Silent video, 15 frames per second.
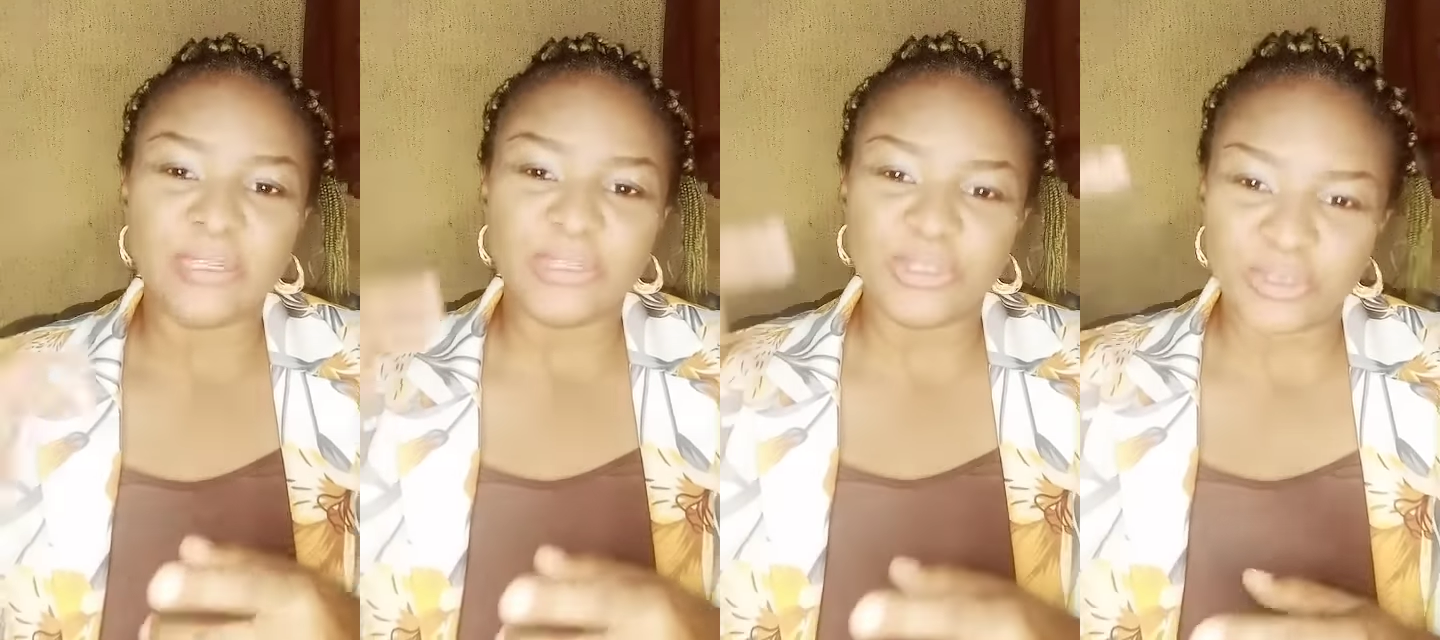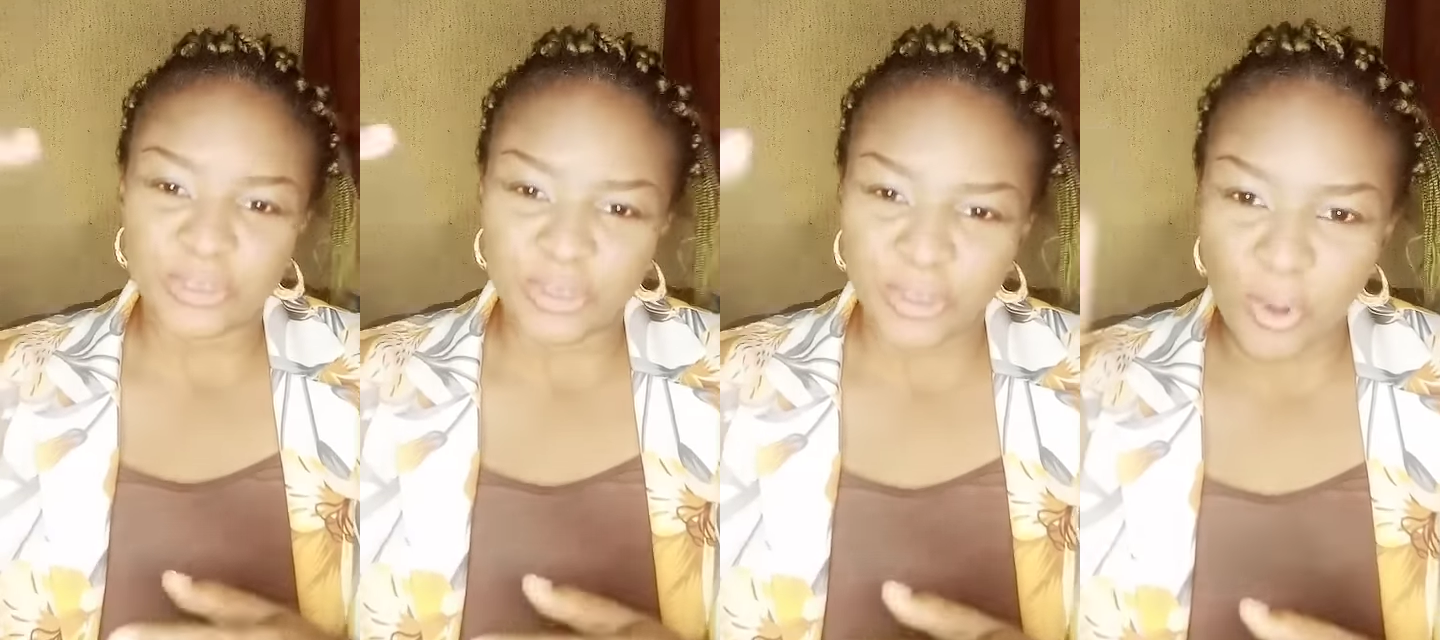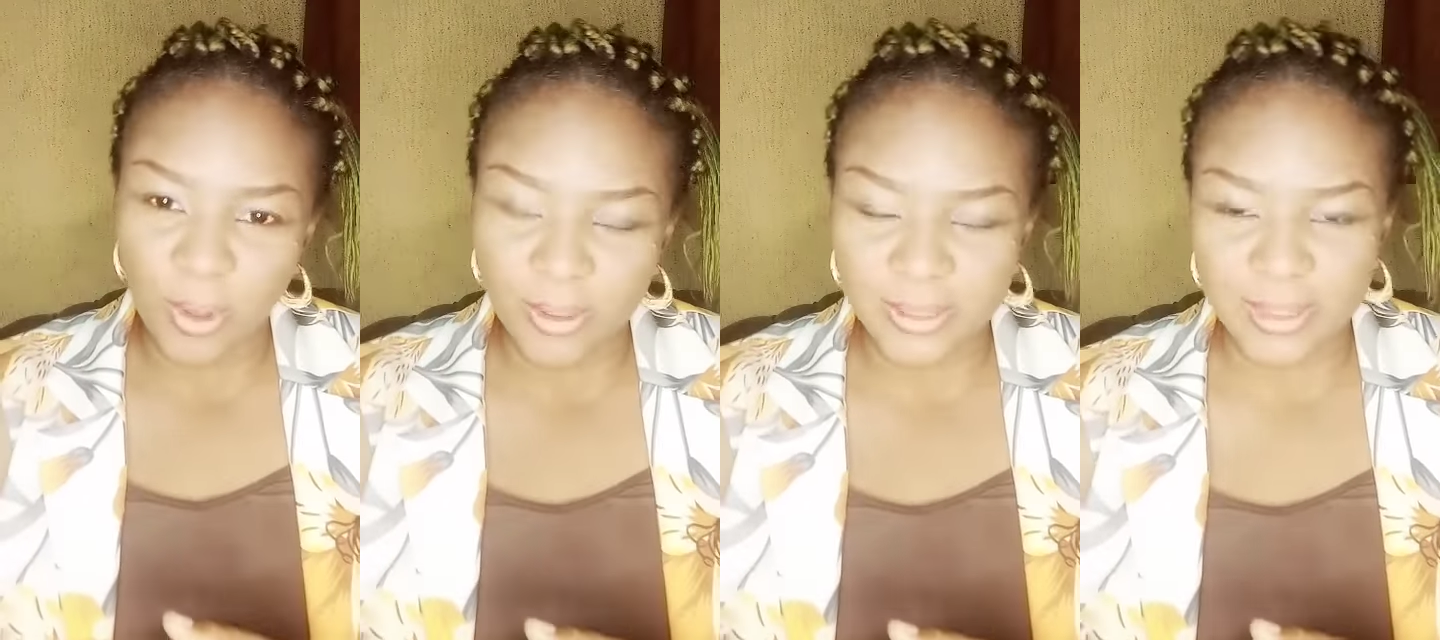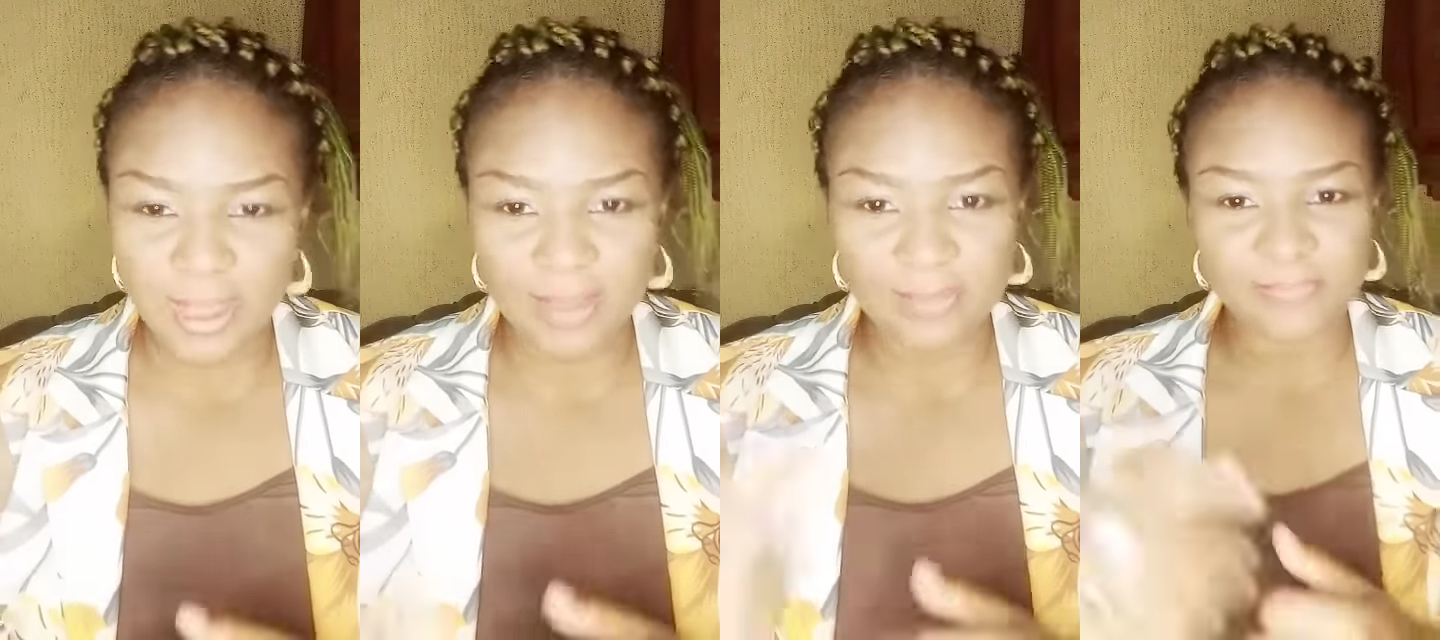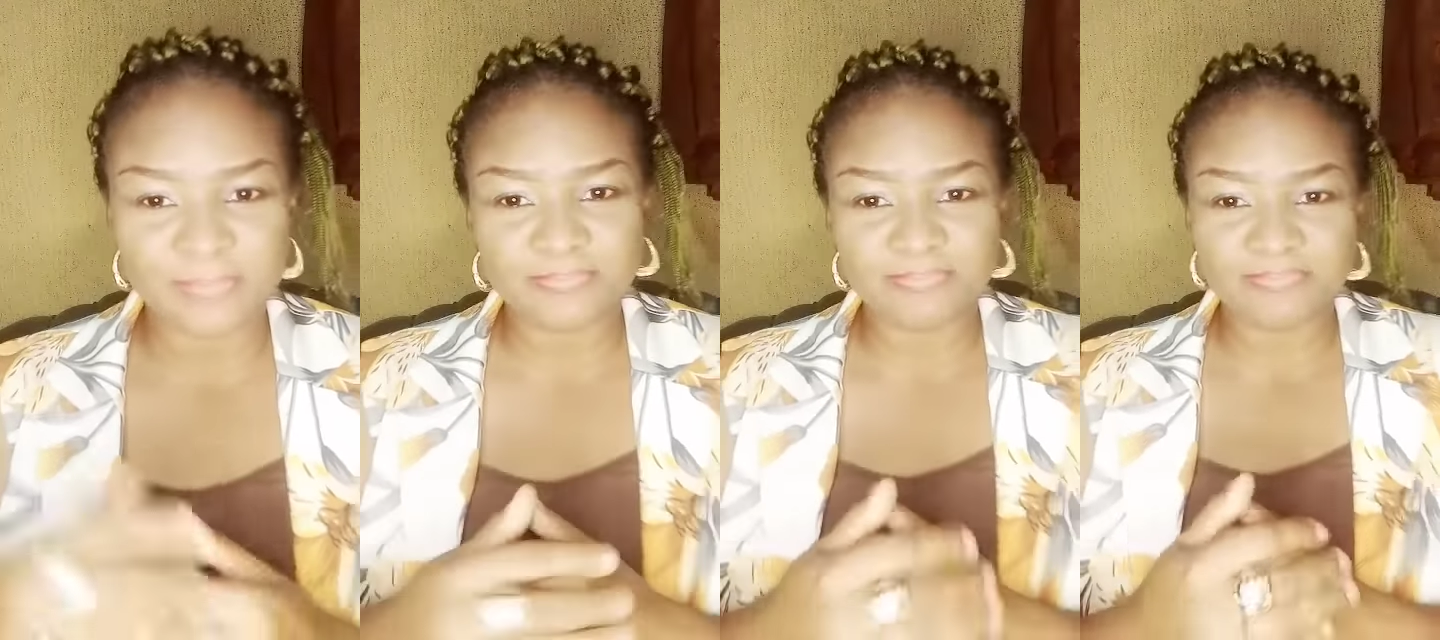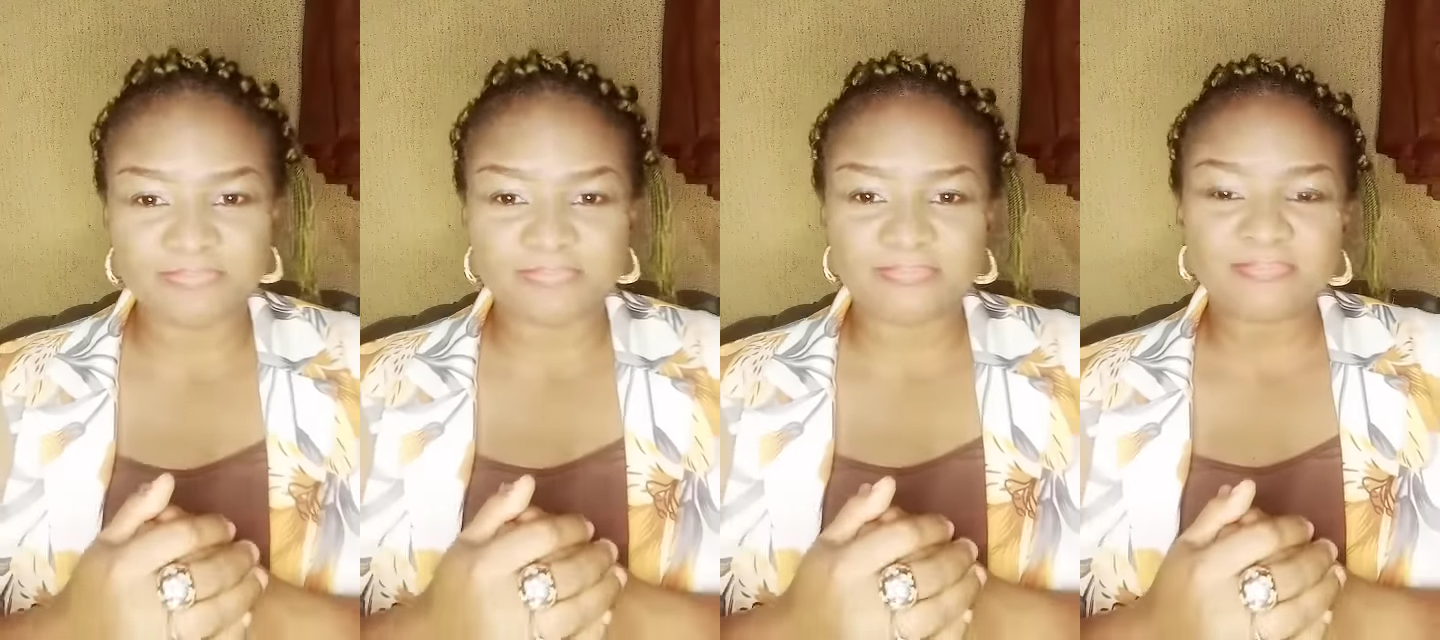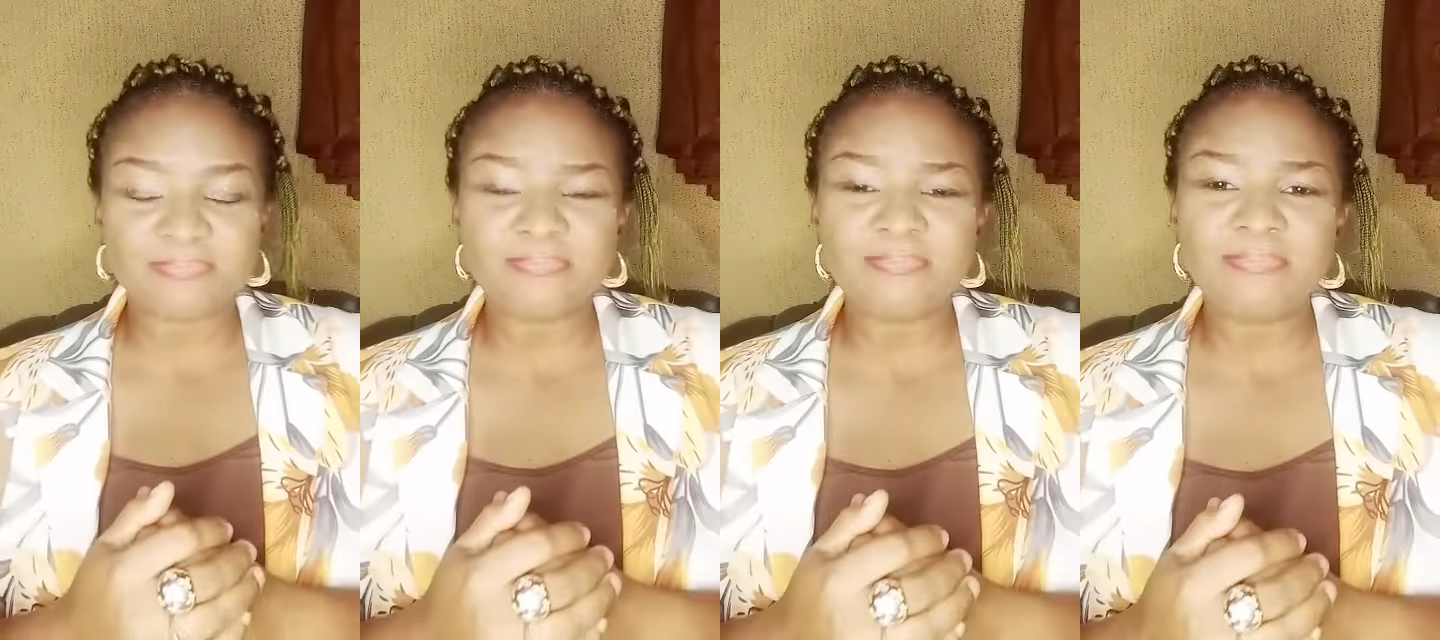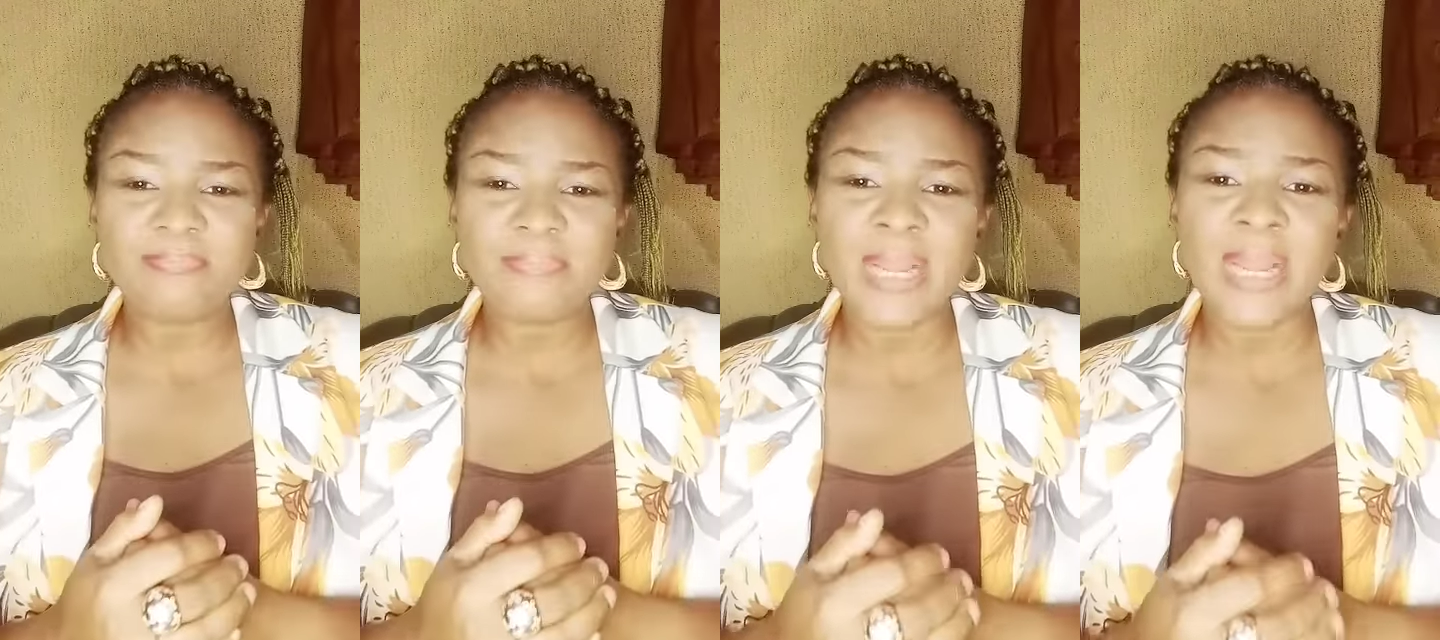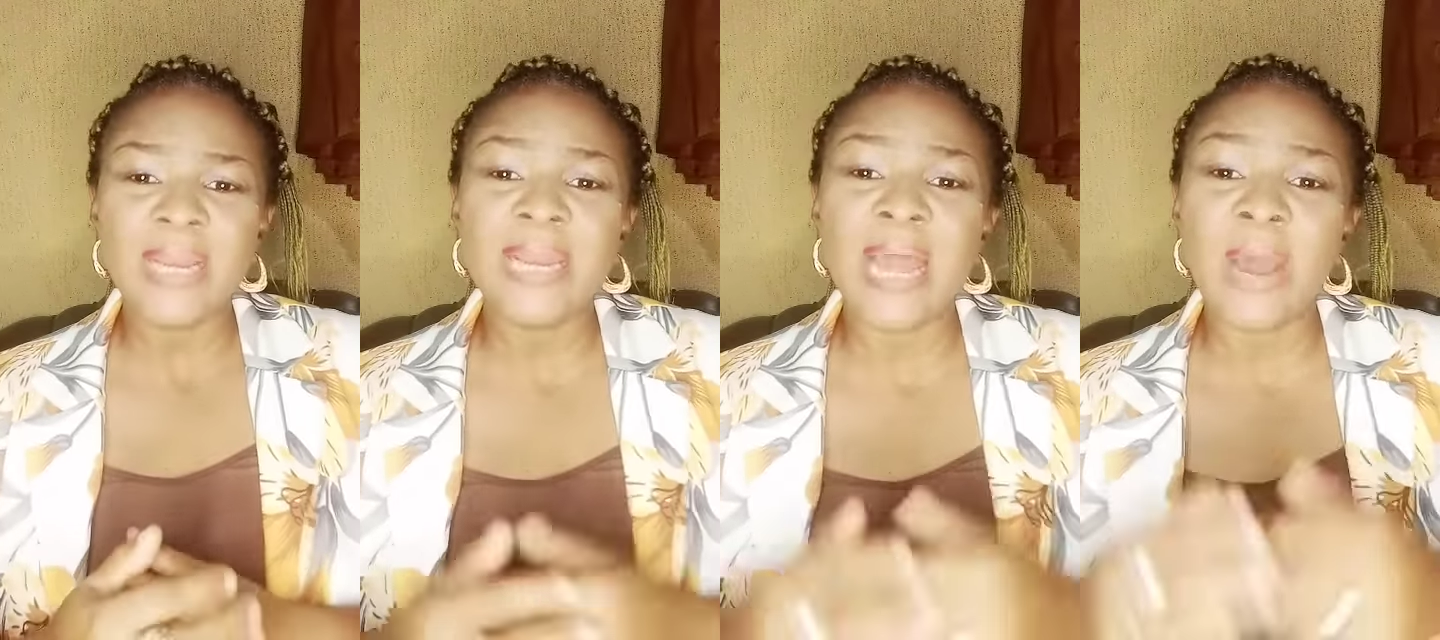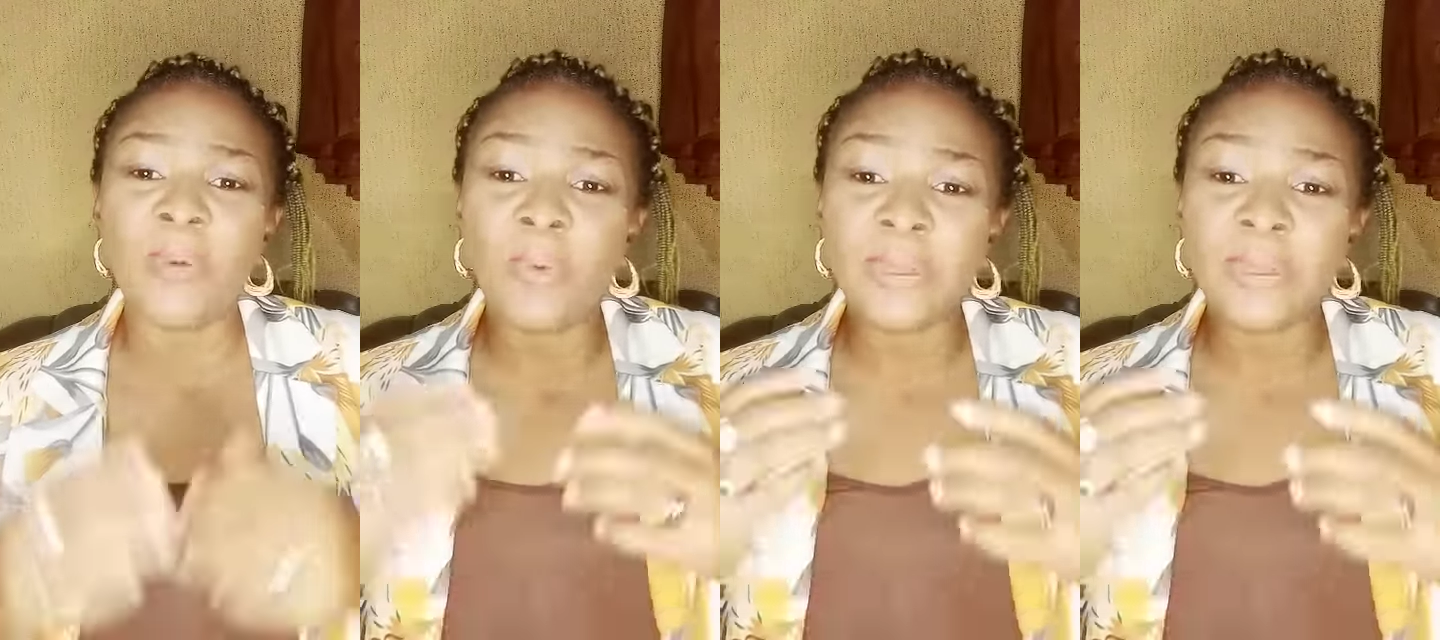to the other. Now,